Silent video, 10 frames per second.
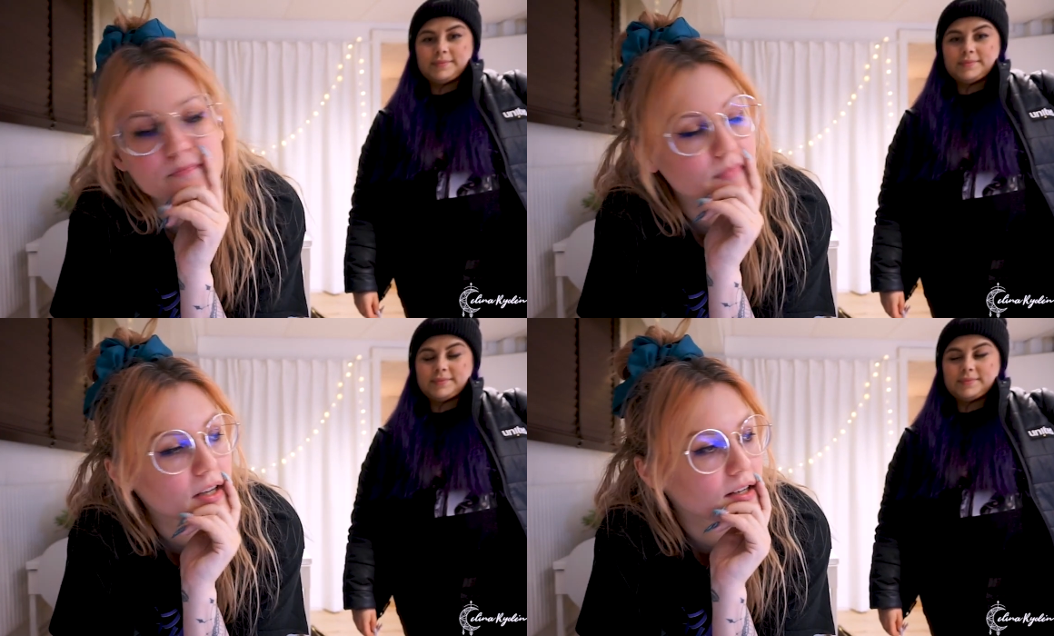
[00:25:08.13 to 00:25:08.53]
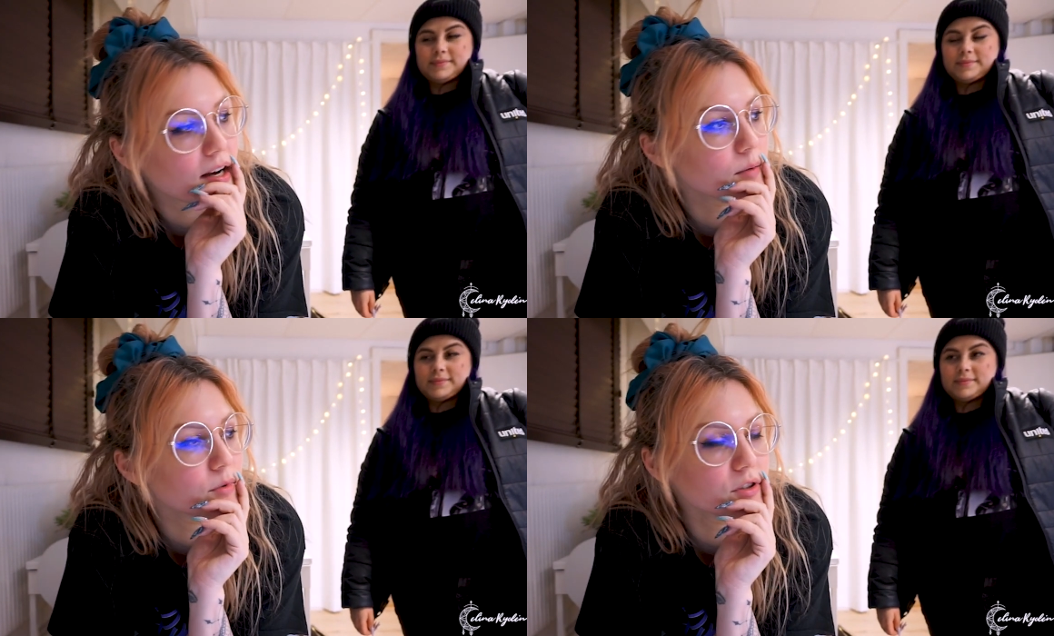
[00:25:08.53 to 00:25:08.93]
Speaker 1: and
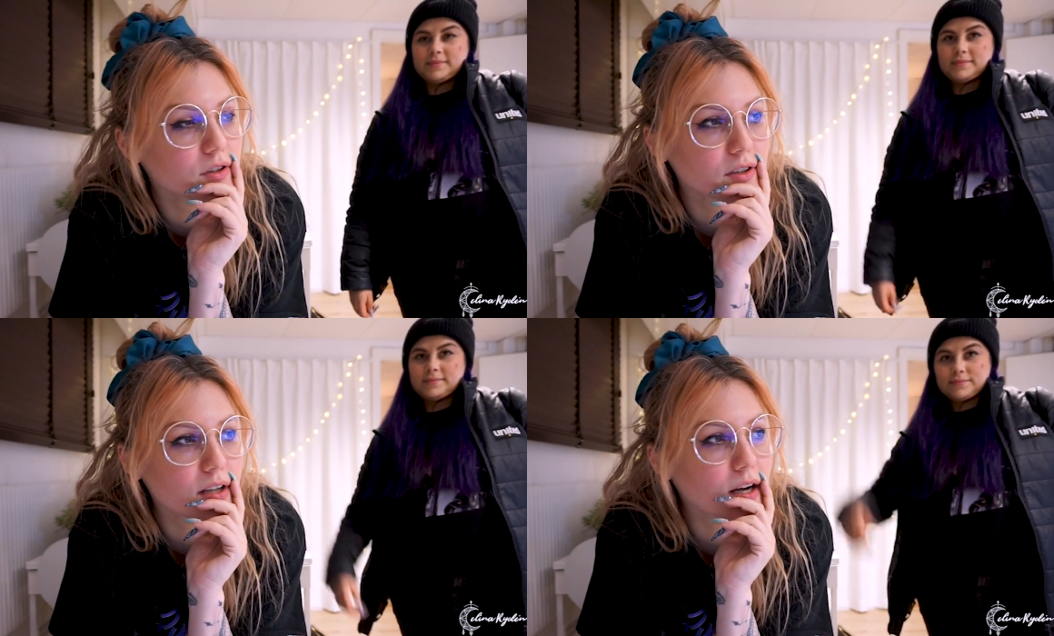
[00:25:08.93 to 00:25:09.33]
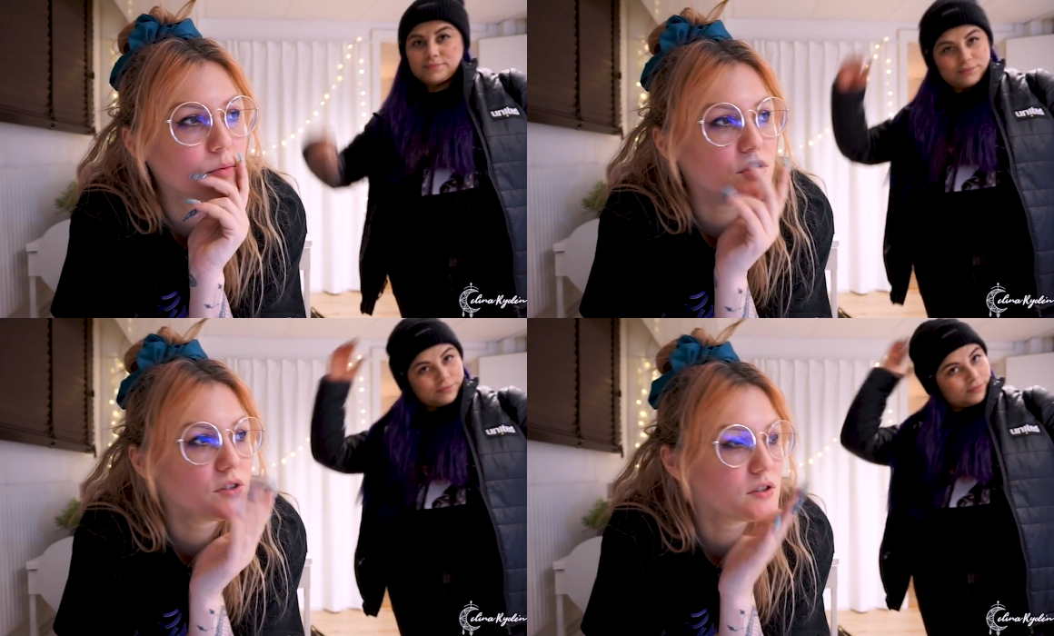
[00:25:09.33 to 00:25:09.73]
I will, I
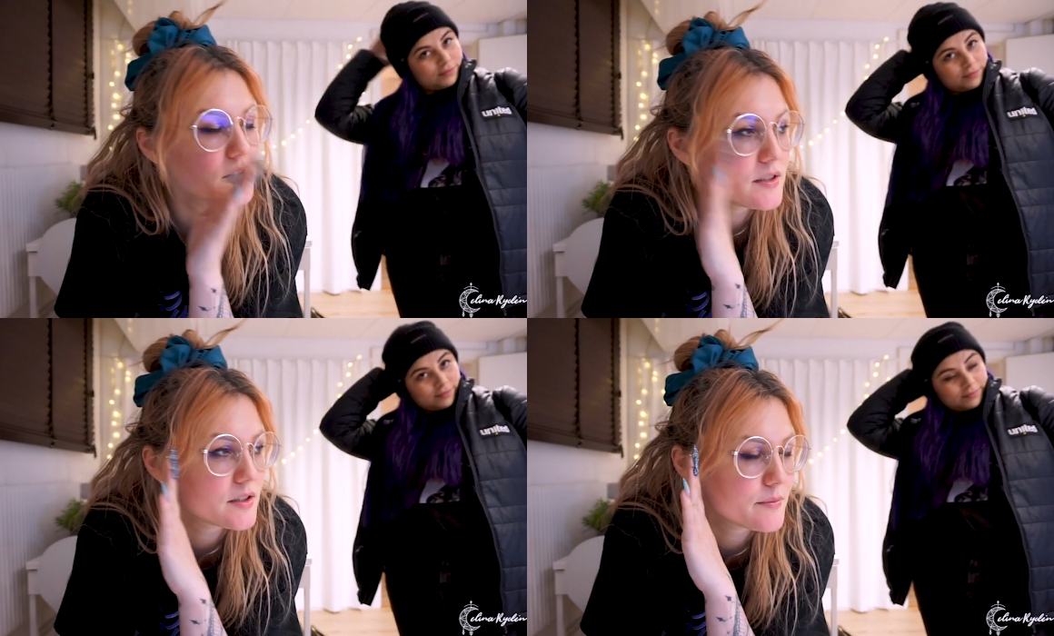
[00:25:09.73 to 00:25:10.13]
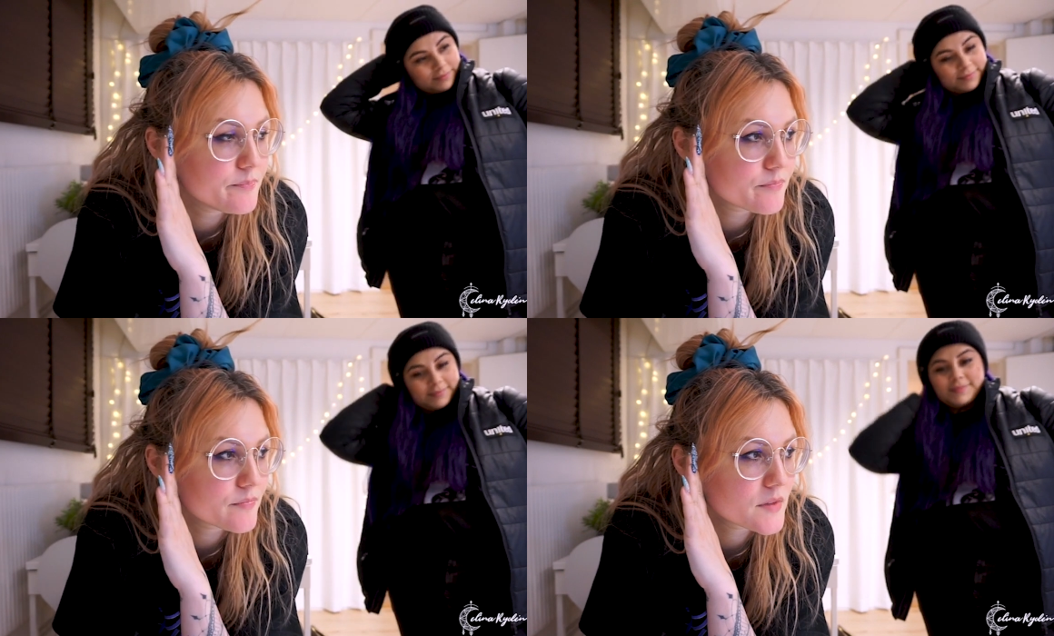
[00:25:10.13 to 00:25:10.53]
will
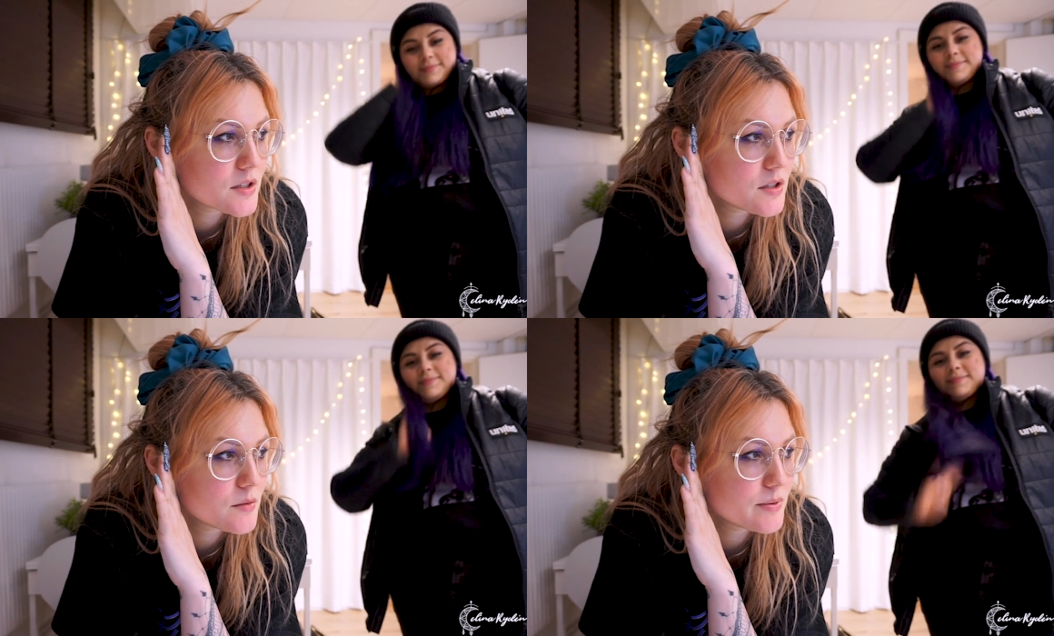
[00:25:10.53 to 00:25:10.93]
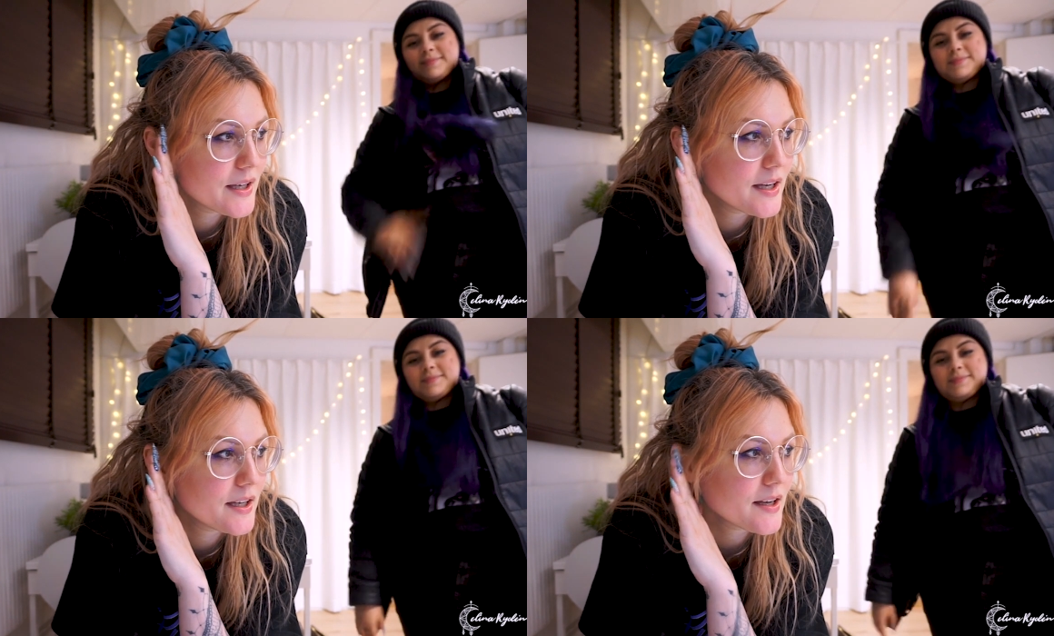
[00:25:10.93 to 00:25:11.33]
um,
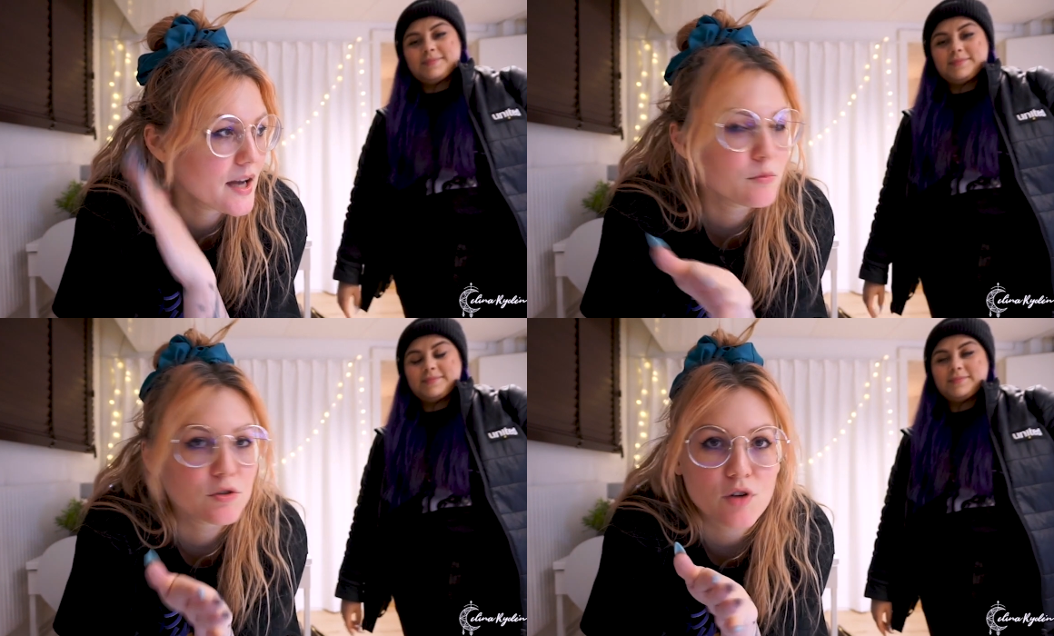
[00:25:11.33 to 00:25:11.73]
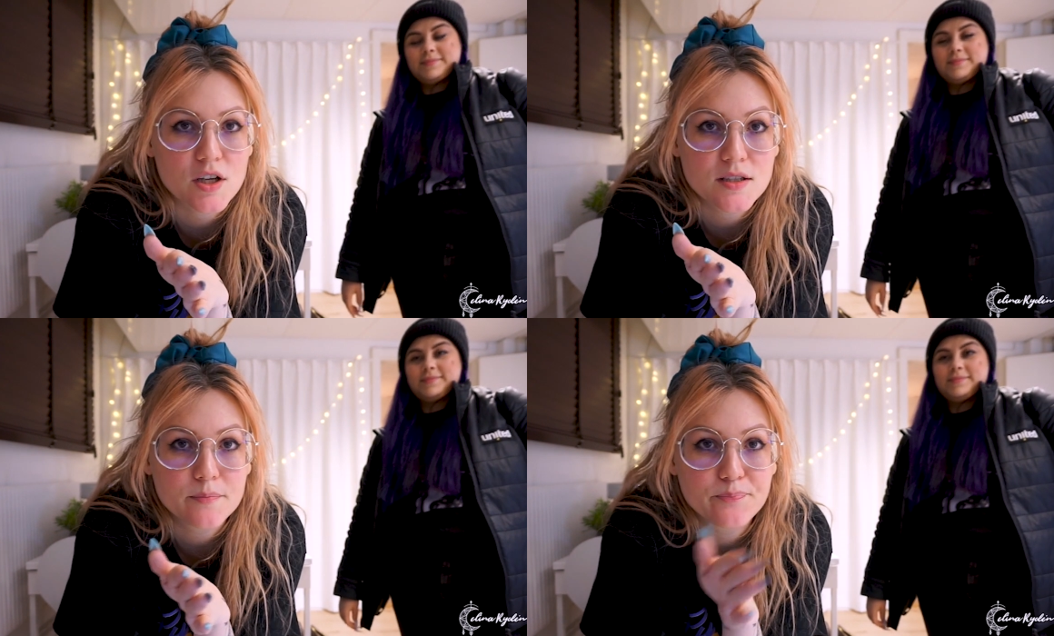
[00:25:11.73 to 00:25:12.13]
play Animal
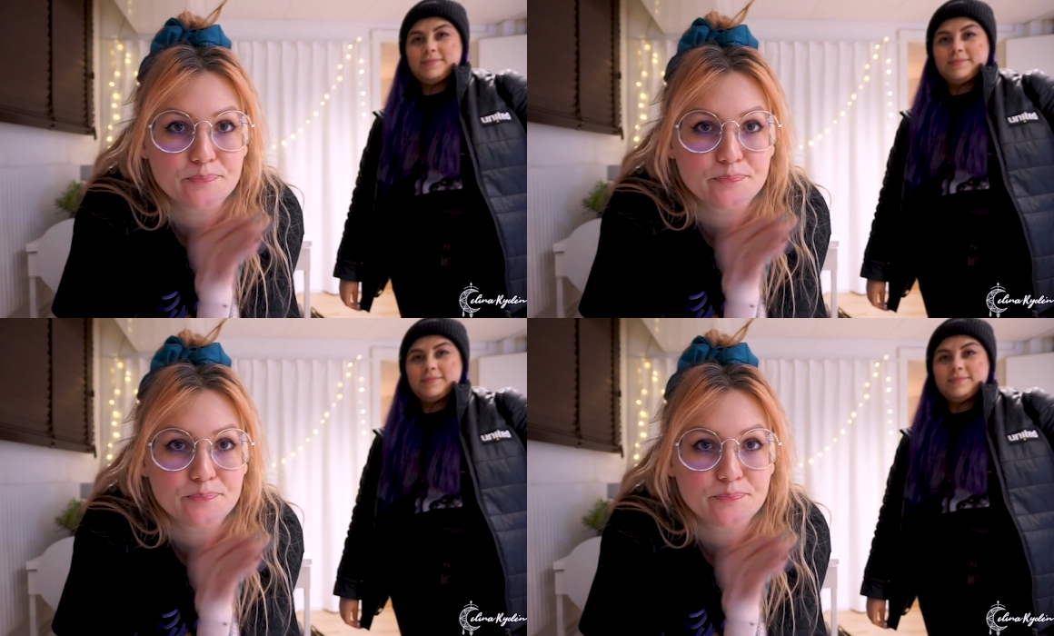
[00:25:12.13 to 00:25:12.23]
Crossing.